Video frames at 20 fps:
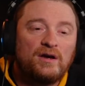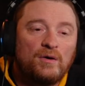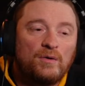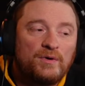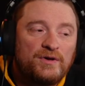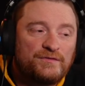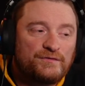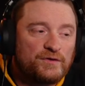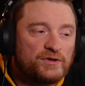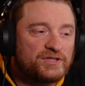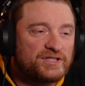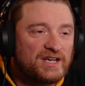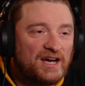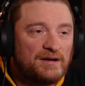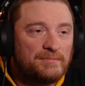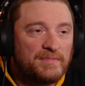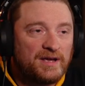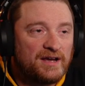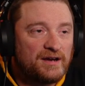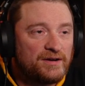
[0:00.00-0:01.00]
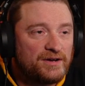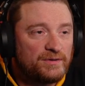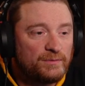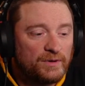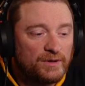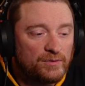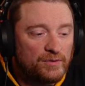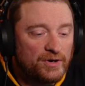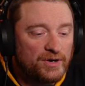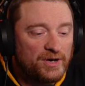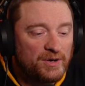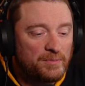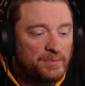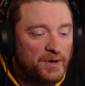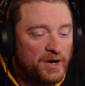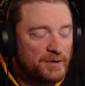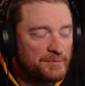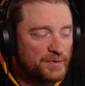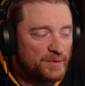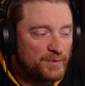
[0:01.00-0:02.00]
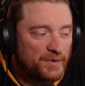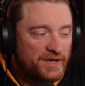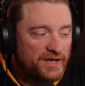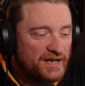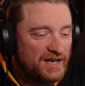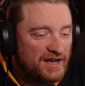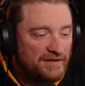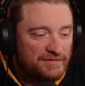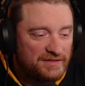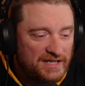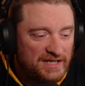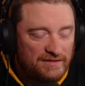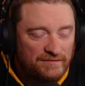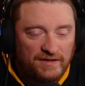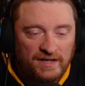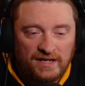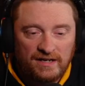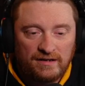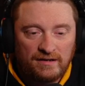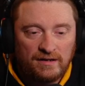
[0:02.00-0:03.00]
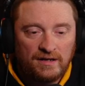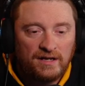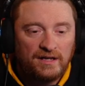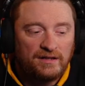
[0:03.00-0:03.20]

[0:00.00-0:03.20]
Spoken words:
We first got married. We were in an apartment. We didn't have TV.